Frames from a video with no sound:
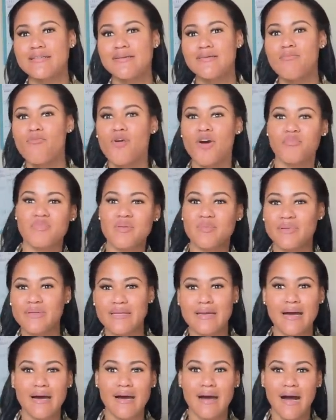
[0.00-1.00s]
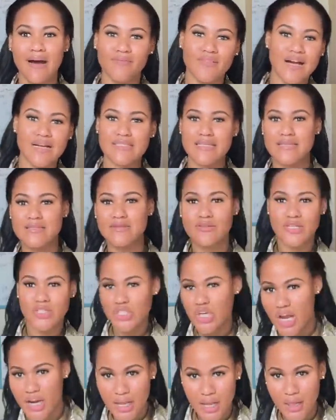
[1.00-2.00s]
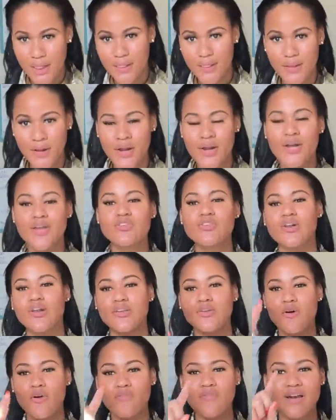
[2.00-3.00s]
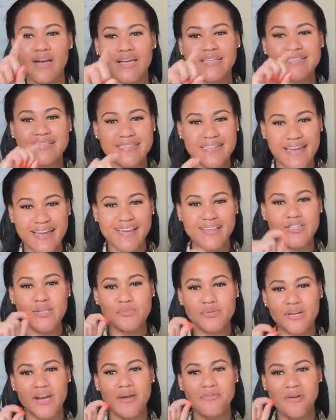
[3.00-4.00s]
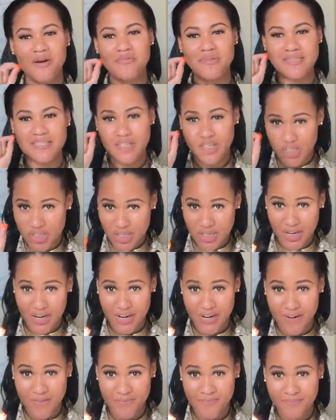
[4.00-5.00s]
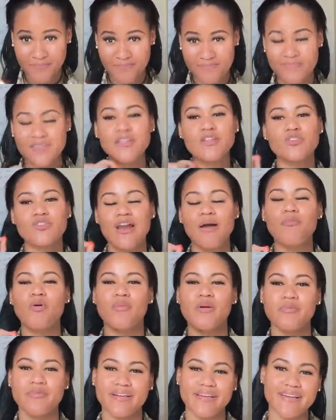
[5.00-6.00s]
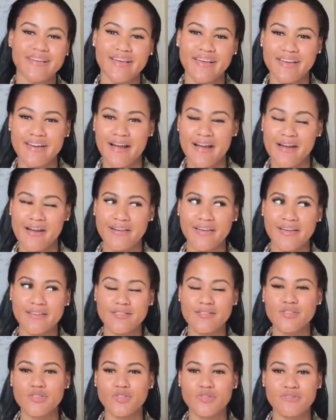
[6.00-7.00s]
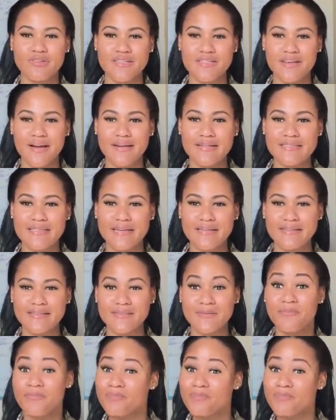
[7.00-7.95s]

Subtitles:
more people now have access to the channel. So don't forget to like, subscribe, comment, and share so that more people can get in touch with this content.